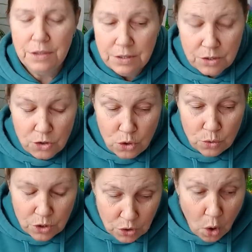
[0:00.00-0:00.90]
this is your
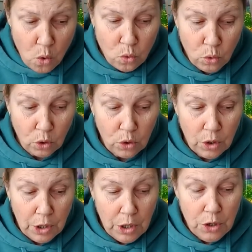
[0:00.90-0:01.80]
soul
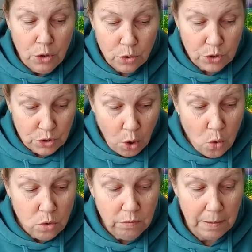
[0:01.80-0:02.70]

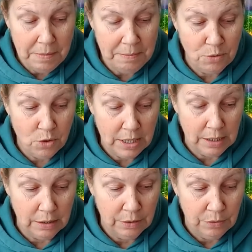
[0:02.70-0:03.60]

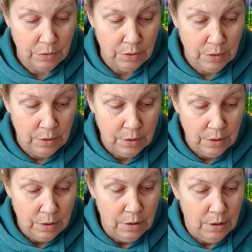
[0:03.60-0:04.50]
remembering.
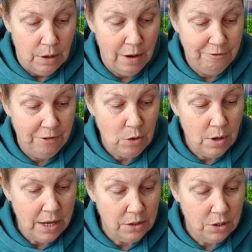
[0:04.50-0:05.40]
I feel
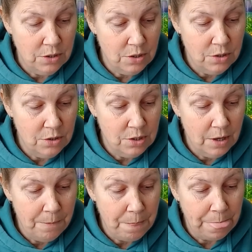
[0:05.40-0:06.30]
like this is
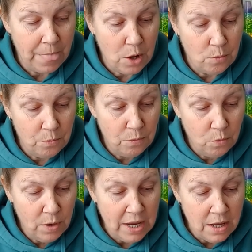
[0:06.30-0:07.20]

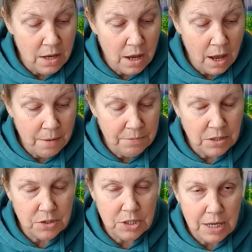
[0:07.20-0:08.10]
where
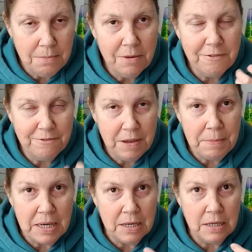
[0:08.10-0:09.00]
this deep
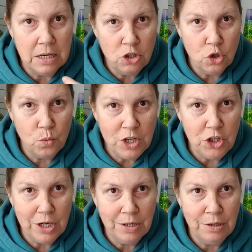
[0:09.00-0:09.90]
feminine
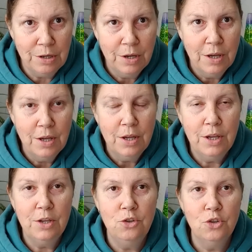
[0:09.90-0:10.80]
intuition
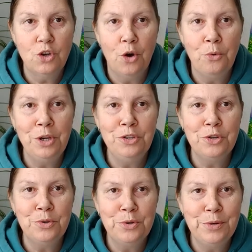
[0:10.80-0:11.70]
is going
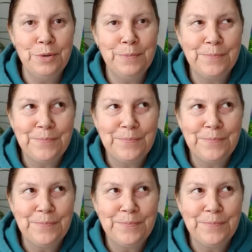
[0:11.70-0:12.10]
to